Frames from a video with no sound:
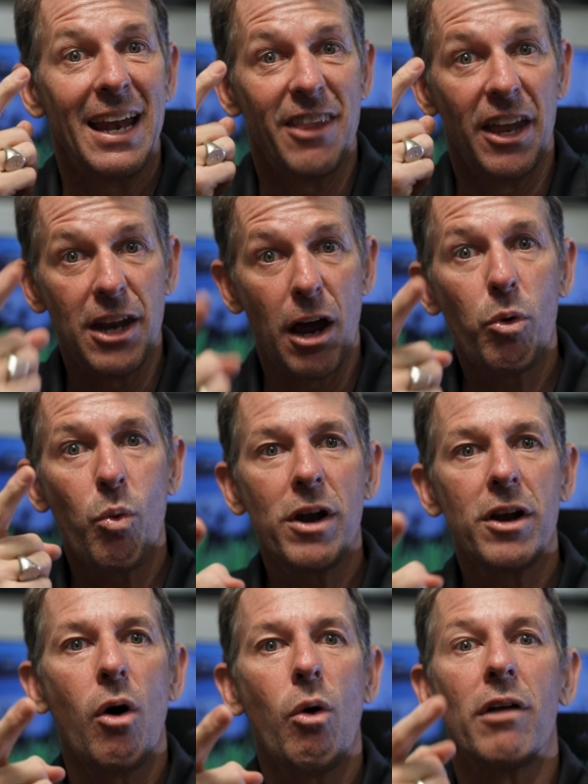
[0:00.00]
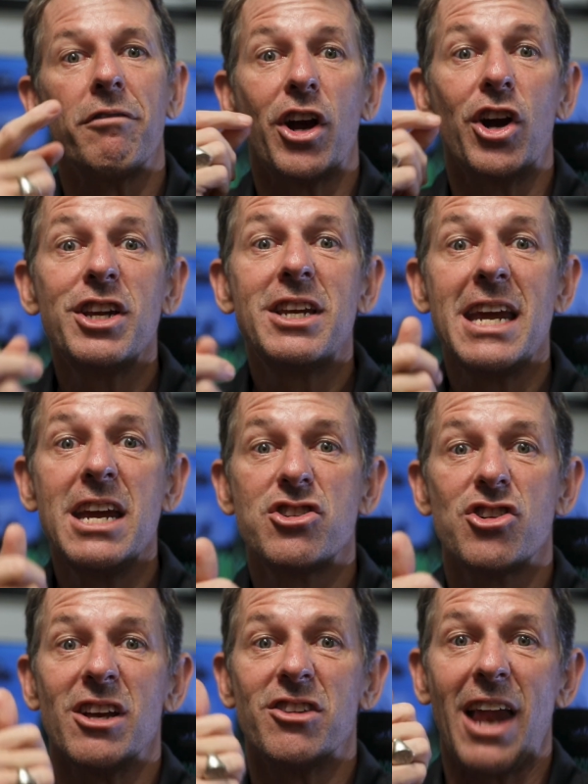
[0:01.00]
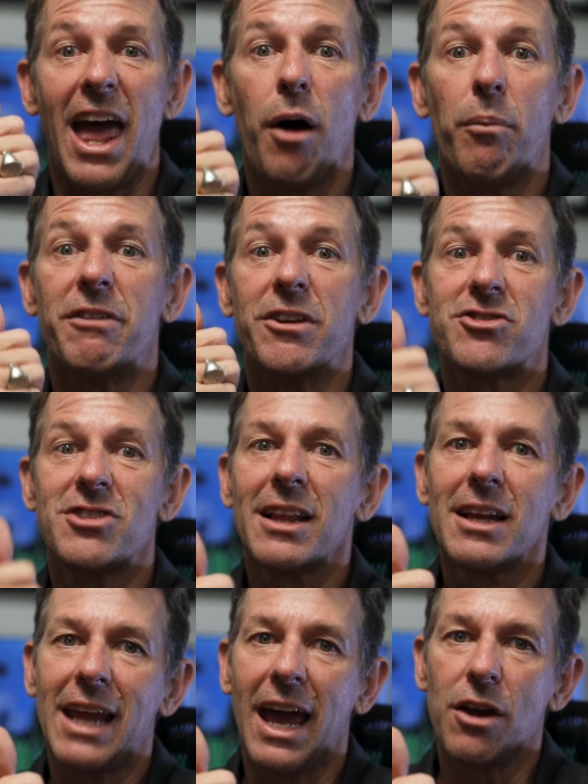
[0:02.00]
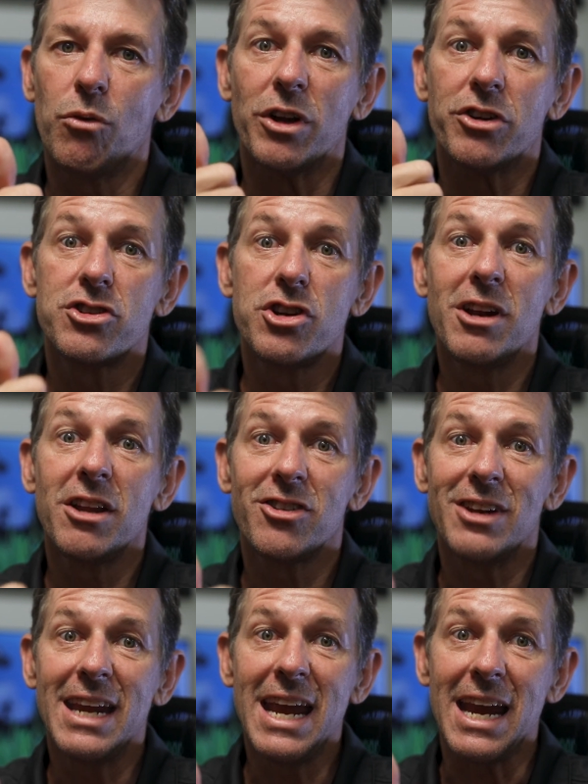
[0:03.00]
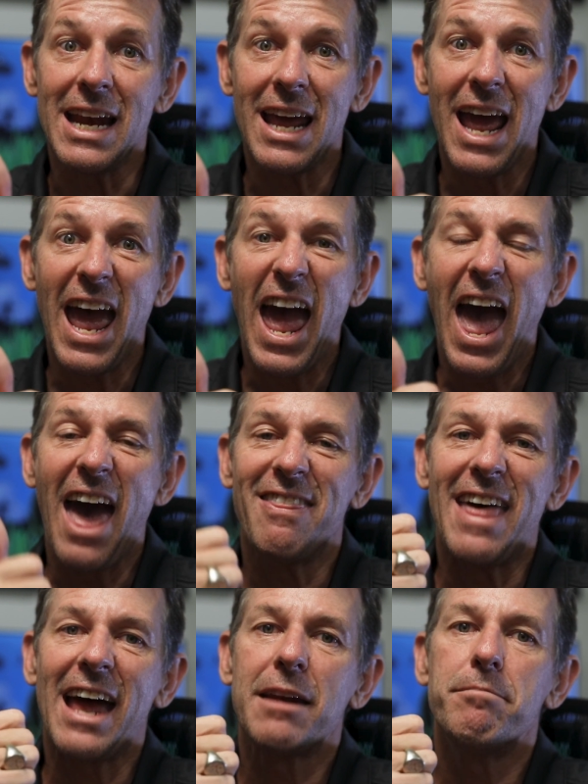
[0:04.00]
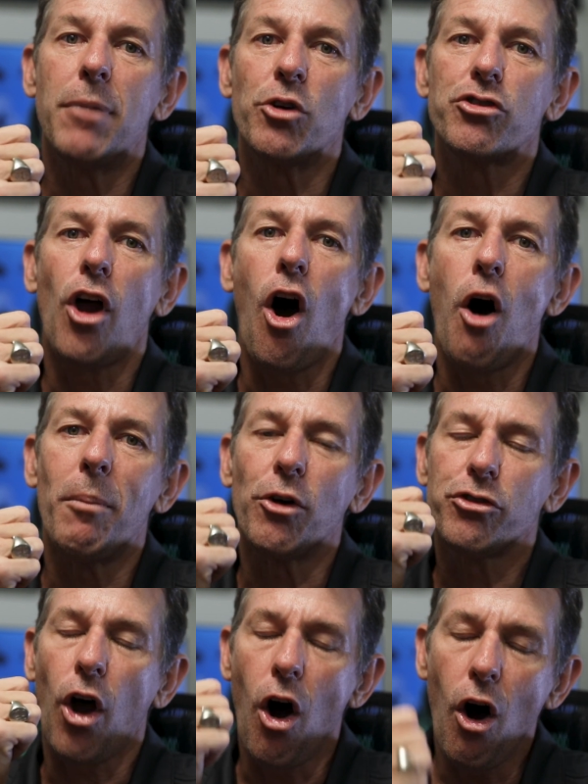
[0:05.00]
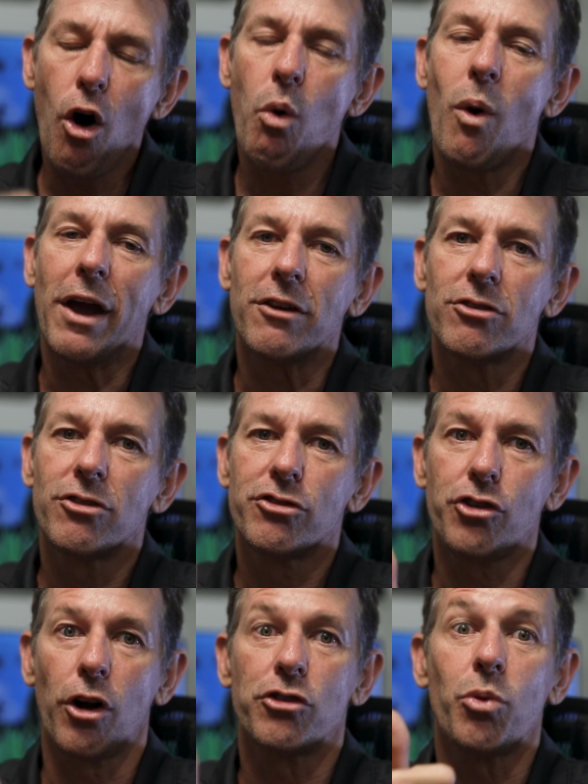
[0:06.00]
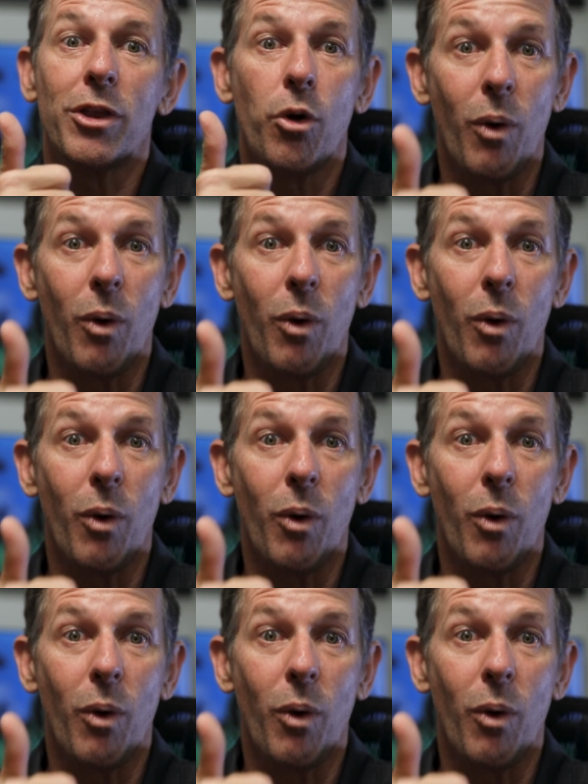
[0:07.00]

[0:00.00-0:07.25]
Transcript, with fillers: The number one goal of a good teacher is to help facilitate what students need, and that most almost always starts with